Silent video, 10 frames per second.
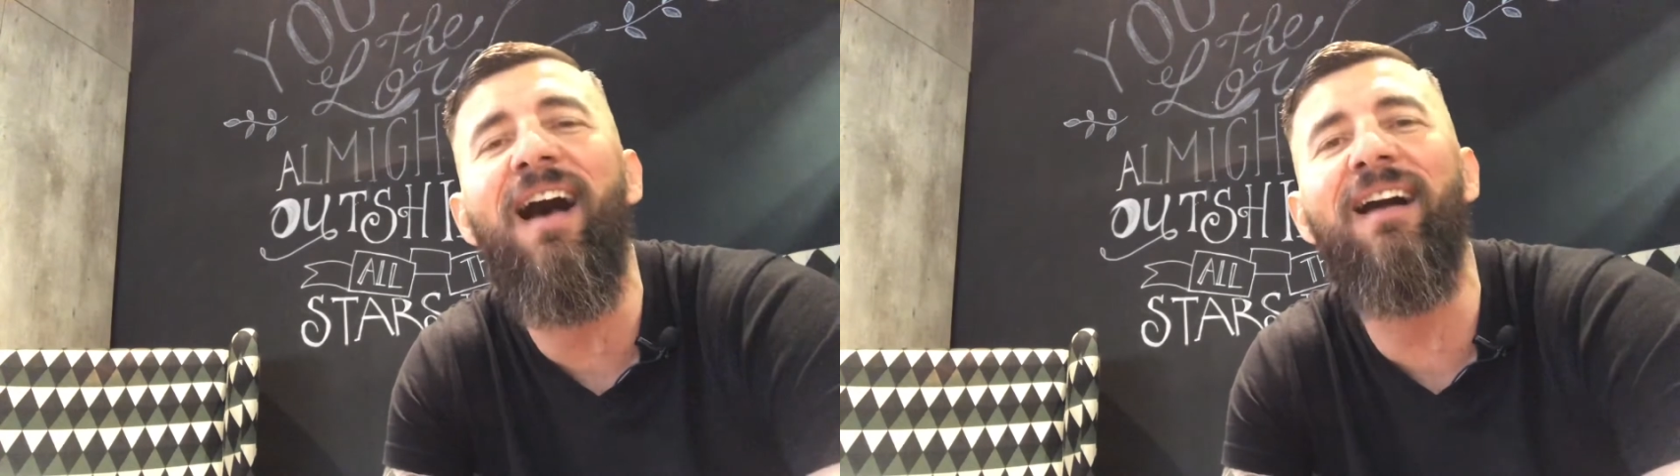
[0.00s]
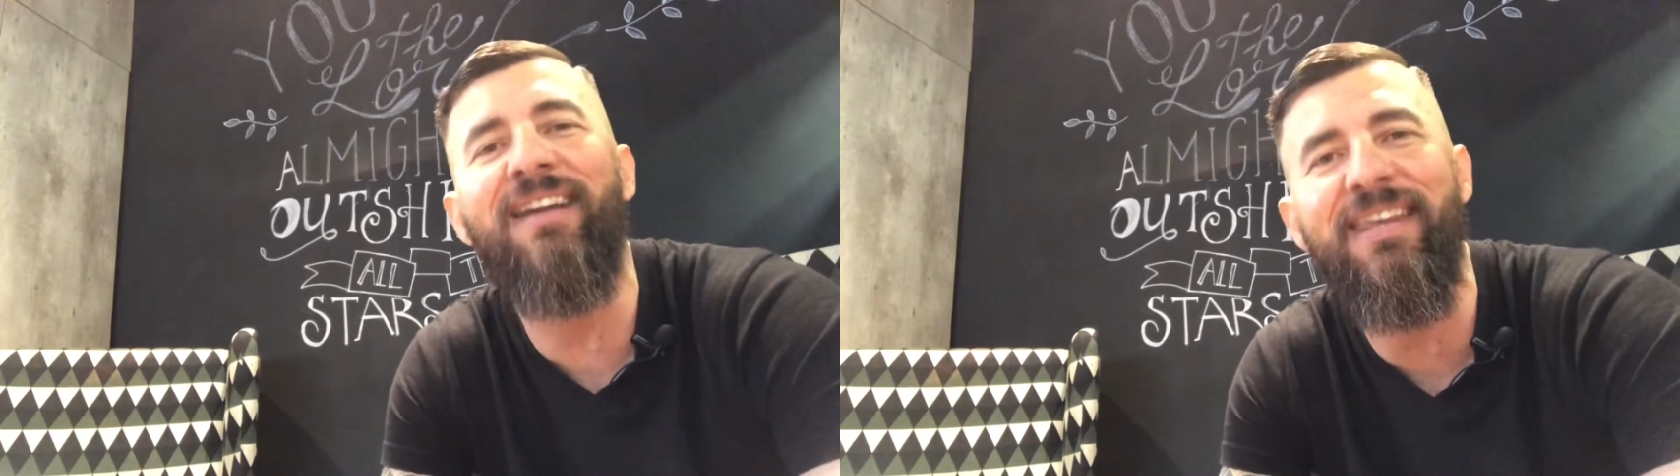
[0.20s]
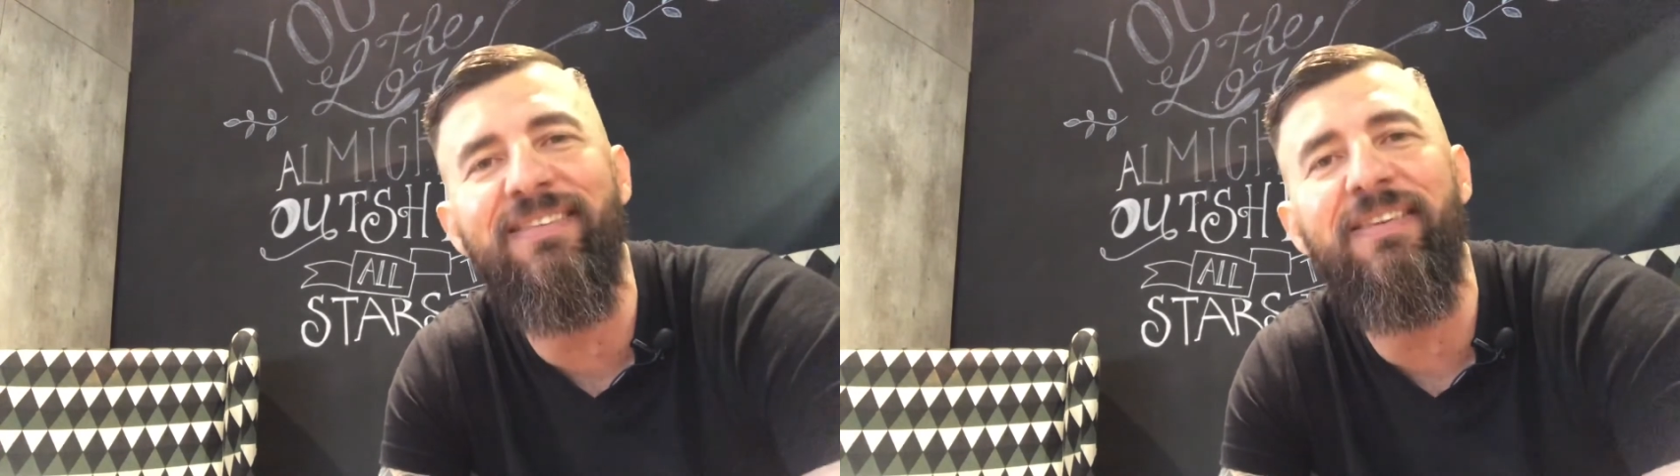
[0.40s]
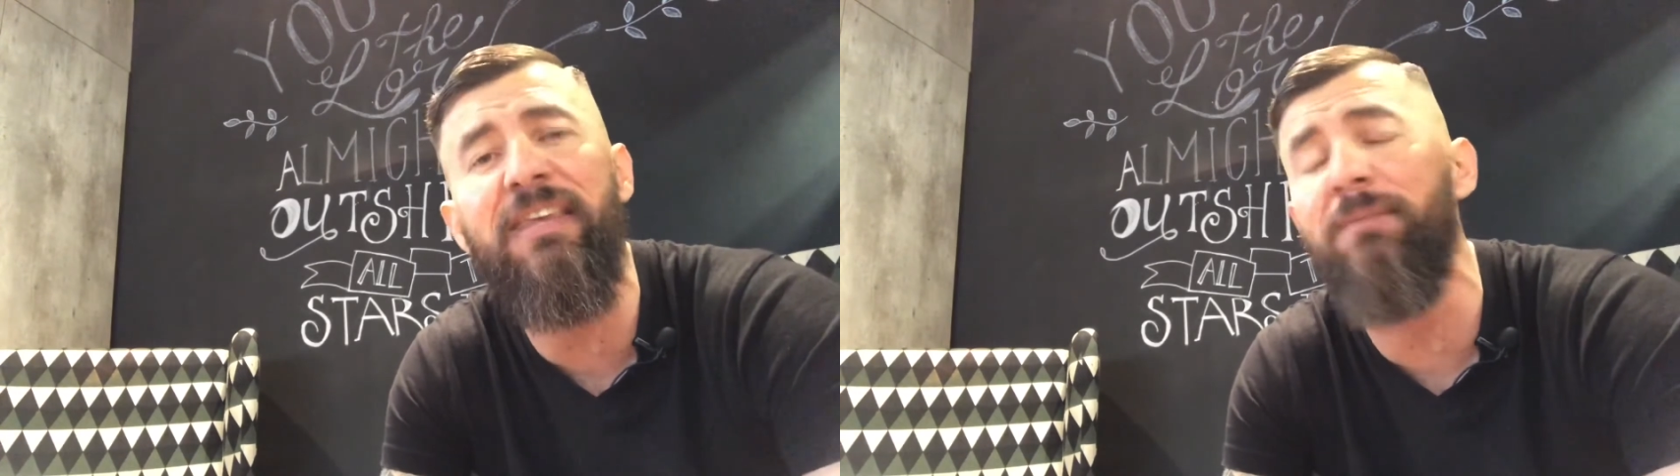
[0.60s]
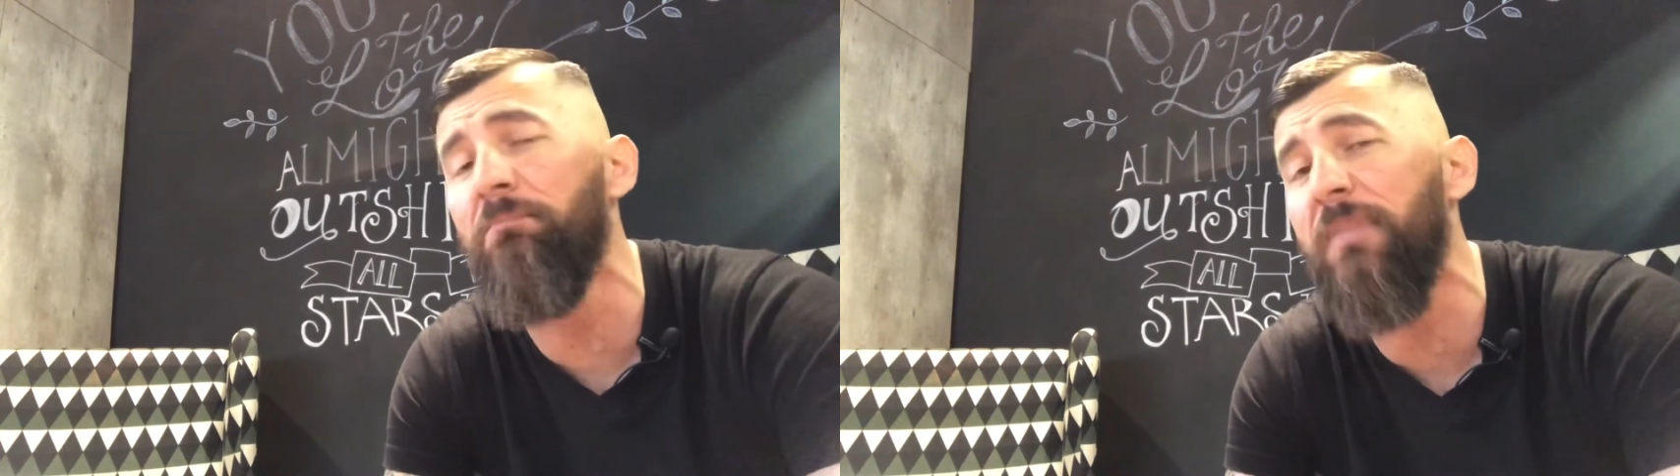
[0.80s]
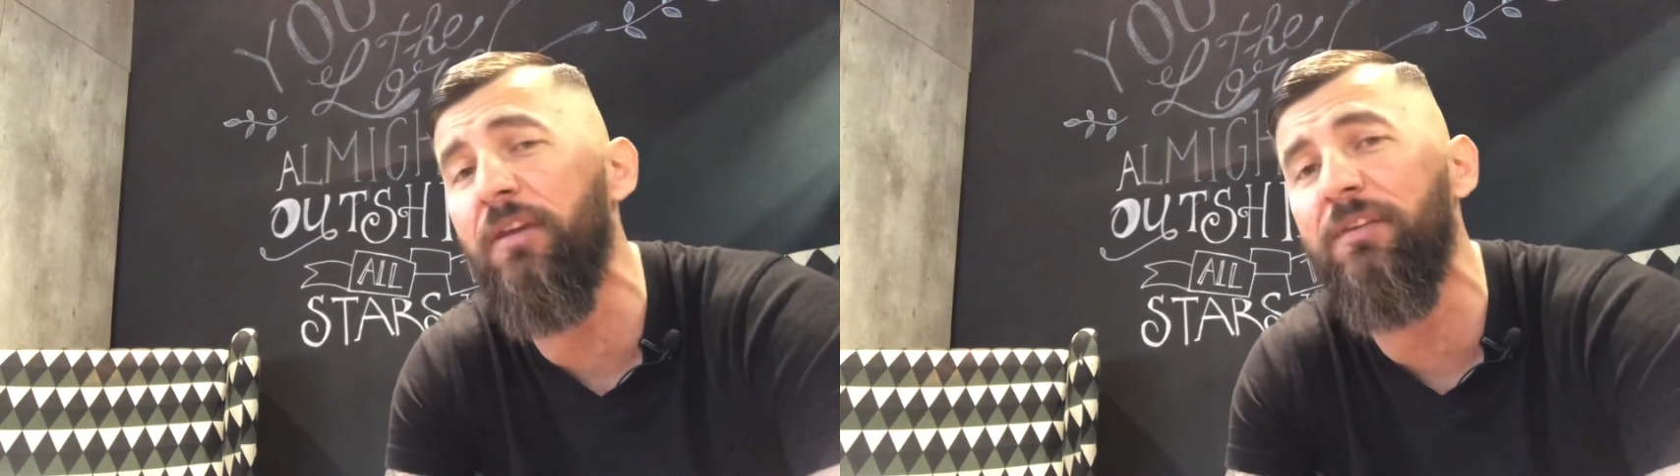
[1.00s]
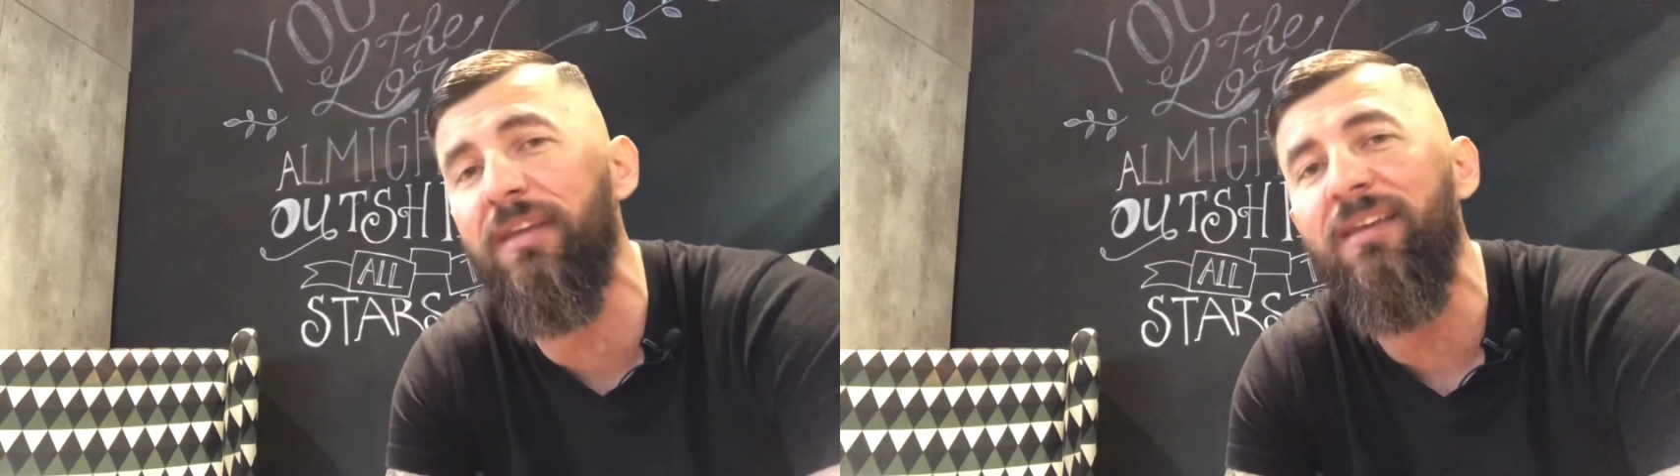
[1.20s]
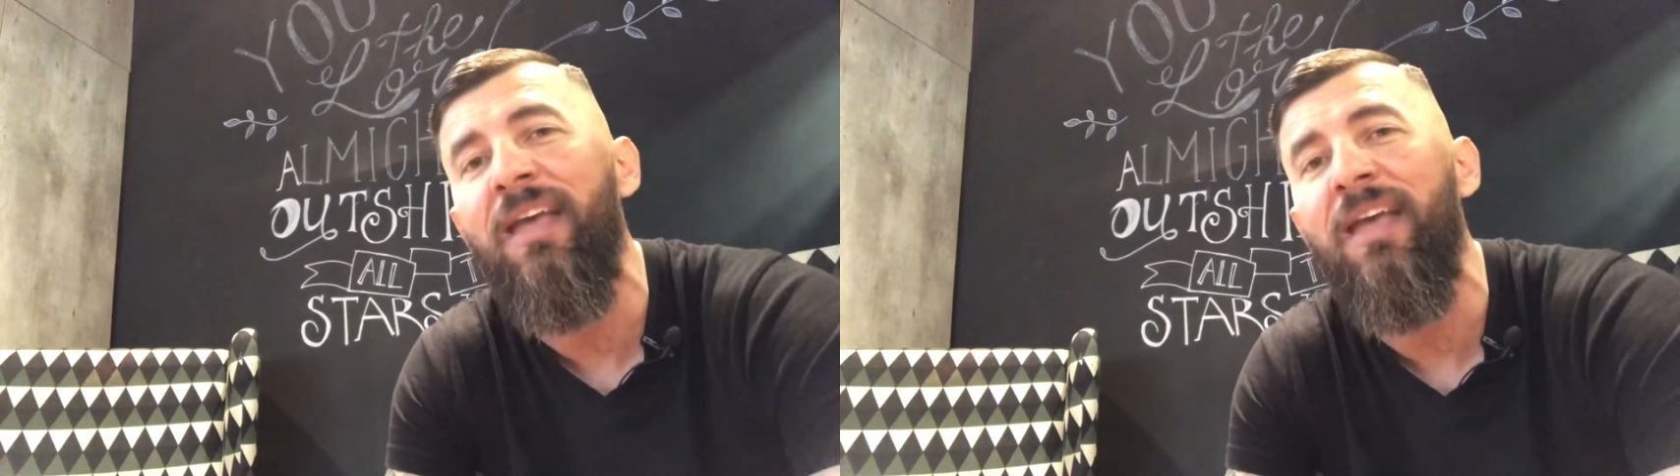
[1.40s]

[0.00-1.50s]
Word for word: aren't immune